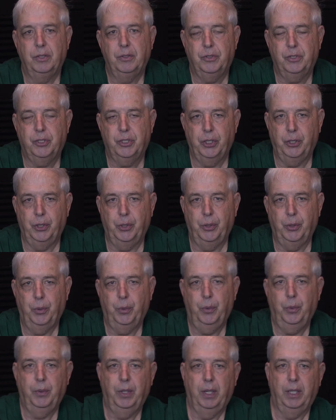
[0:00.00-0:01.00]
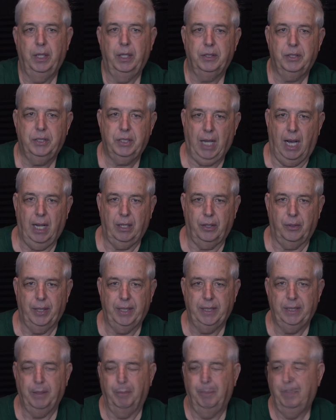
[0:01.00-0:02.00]
to
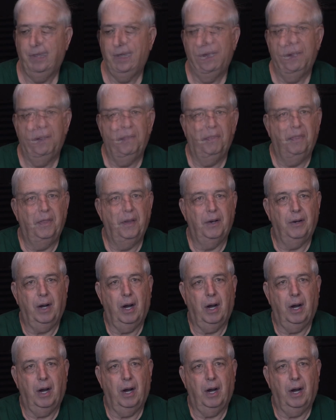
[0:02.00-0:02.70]
tolerate them. There